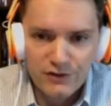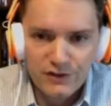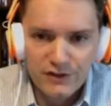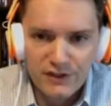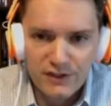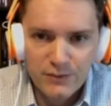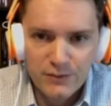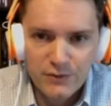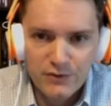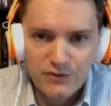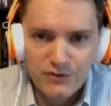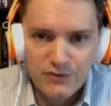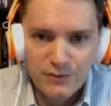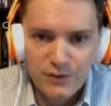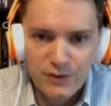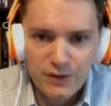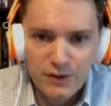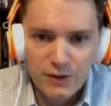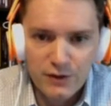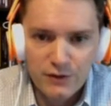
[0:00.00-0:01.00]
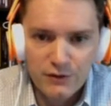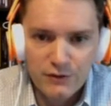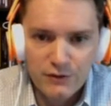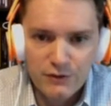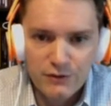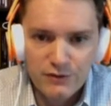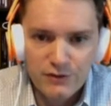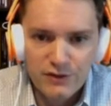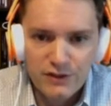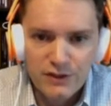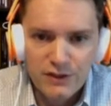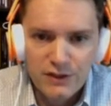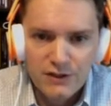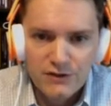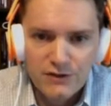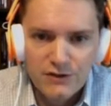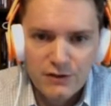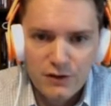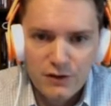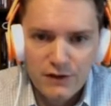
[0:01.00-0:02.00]
I am using my archers,
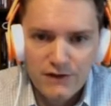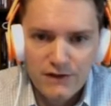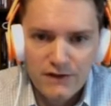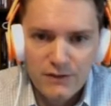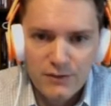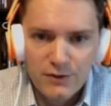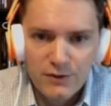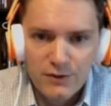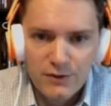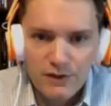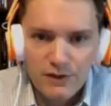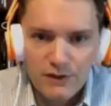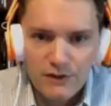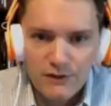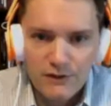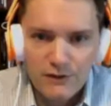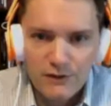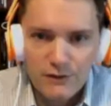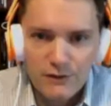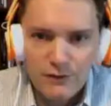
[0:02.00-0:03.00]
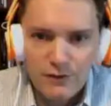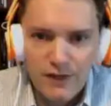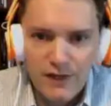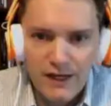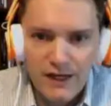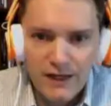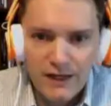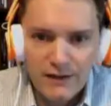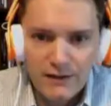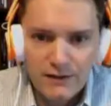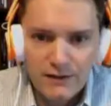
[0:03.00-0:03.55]
so I think I'm going to go ahead and do that.